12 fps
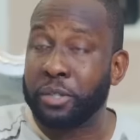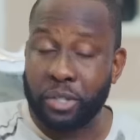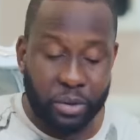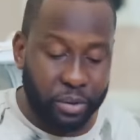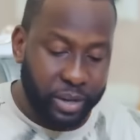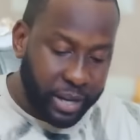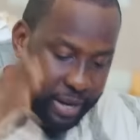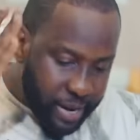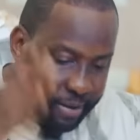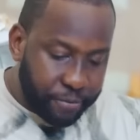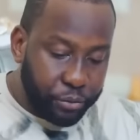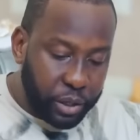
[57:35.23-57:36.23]
So
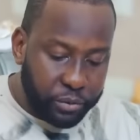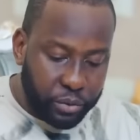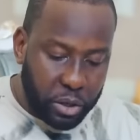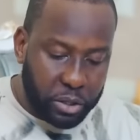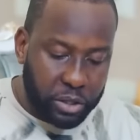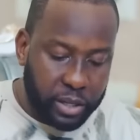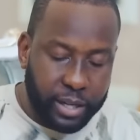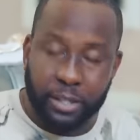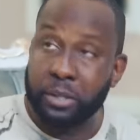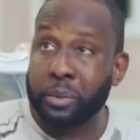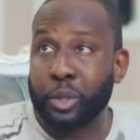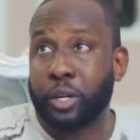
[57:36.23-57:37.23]
I'm fully focused on that,
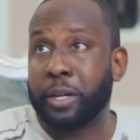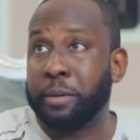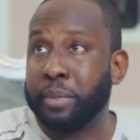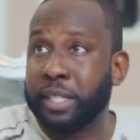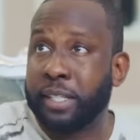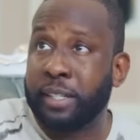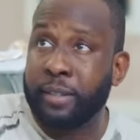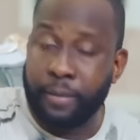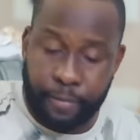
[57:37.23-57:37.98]
so I'm sorry, I'm busy.